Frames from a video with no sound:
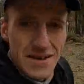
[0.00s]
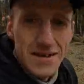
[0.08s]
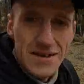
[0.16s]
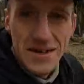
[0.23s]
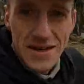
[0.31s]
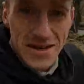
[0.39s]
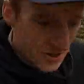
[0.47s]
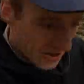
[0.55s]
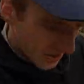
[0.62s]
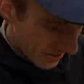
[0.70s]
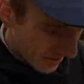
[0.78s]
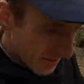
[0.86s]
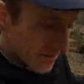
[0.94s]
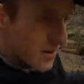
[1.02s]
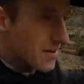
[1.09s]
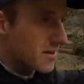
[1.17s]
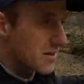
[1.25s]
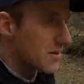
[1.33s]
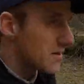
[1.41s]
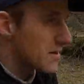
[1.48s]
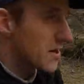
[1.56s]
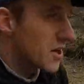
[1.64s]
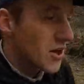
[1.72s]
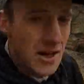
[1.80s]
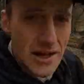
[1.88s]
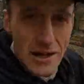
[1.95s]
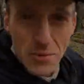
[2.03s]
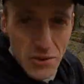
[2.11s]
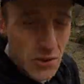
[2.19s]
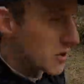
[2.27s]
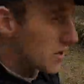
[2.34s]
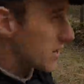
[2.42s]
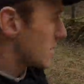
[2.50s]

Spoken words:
In this little episode